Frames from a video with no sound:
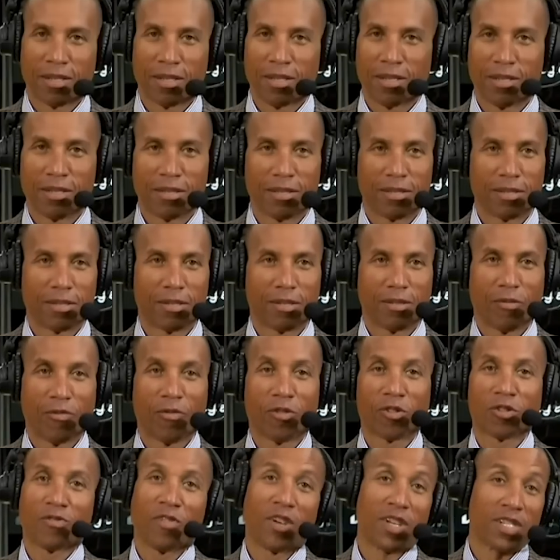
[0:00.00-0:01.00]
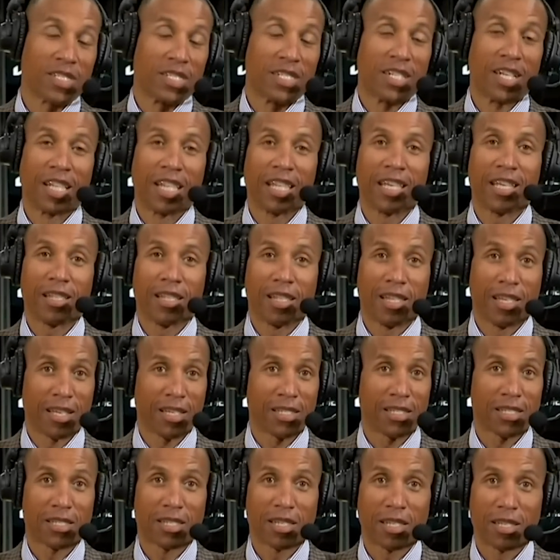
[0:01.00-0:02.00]
we know better these days as a T V
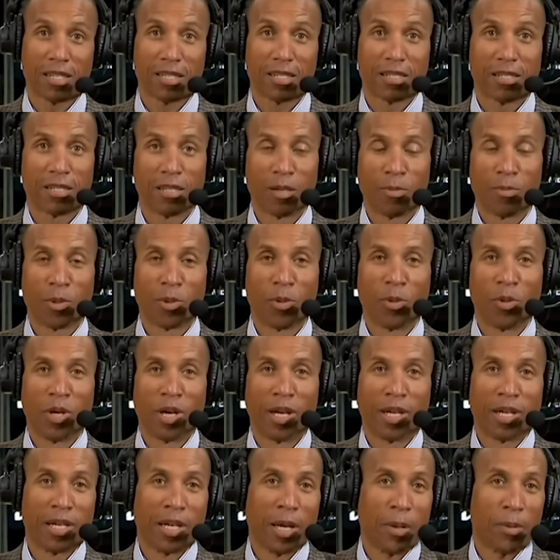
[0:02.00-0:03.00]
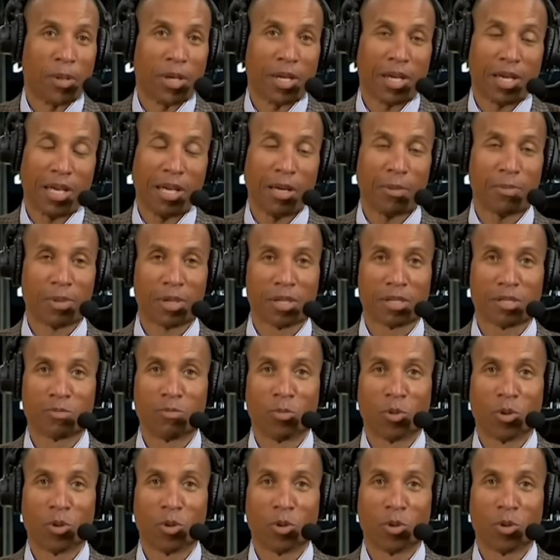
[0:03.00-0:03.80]
analyst or as coach of the Warriors.